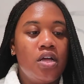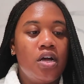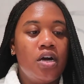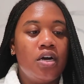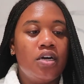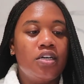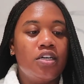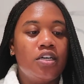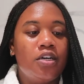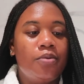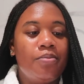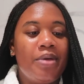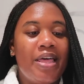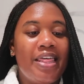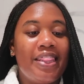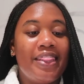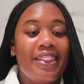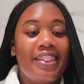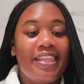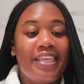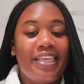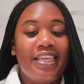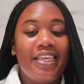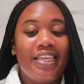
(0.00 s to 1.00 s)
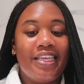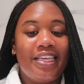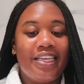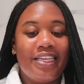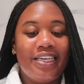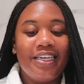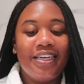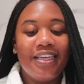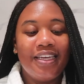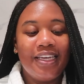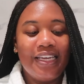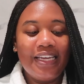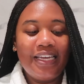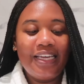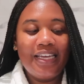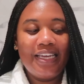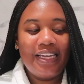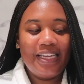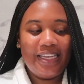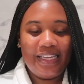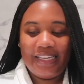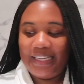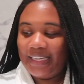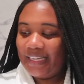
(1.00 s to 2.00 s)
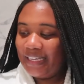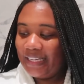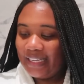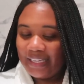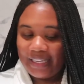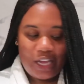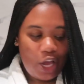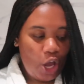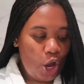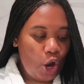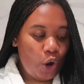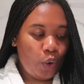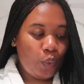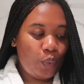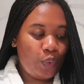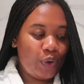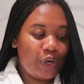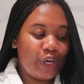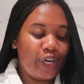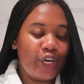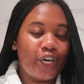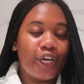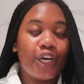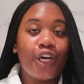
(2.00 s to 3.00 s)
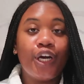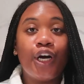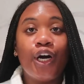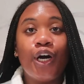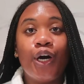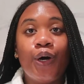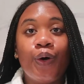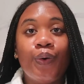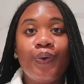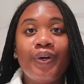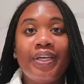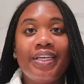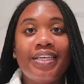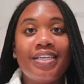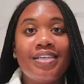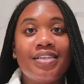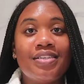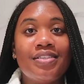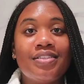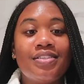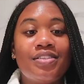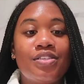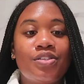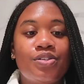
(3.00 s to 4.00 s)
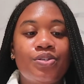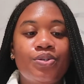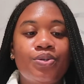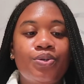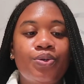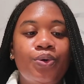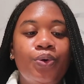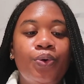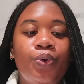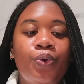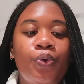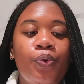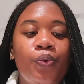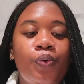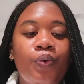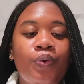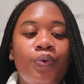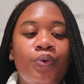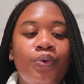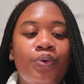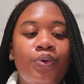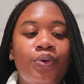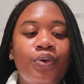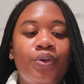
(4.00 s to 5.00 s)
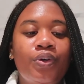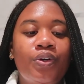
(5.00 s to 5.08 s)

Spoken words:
And then we're gonna go into